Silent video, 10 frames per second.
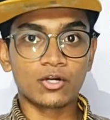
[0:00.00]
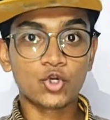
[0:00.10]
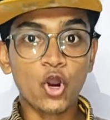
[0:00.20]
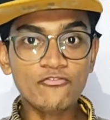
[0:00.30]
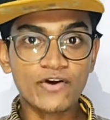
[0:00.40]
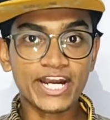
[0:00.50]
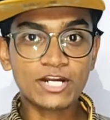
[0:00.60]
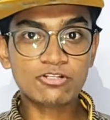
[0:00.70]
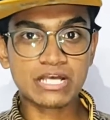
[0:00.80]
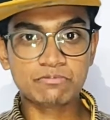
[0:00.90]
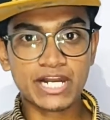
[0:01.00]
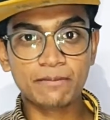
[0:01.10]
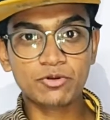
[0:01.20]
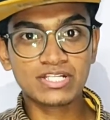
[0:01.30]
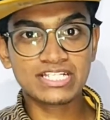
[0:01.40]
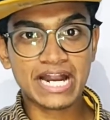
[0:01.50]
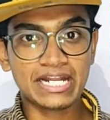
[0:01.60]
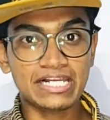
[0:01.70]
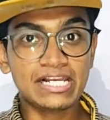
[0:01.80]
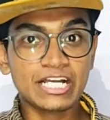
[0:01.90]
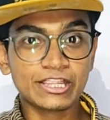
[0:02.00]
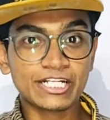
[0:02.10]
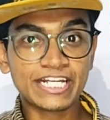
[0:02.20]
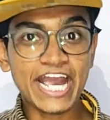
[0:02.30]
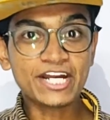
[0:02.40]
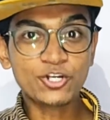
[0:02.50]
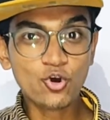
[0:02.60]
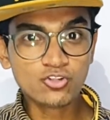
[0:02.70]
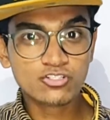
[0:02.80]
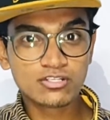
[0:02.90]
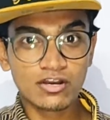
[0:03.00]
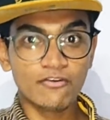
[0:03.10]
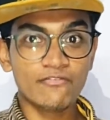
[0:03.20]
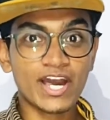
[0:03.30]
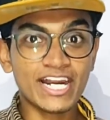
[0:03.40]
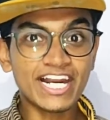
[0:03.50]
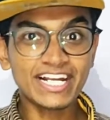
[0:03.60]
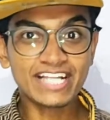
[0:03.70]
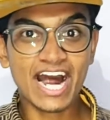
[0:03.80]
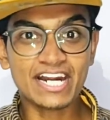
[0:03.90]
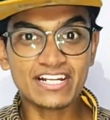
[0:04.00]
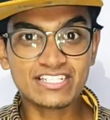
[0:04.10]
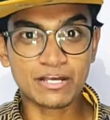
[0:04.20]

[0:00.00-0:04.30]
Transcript: Don't forget to subscribe to the channel The Tech Dudes. We are nearing the 100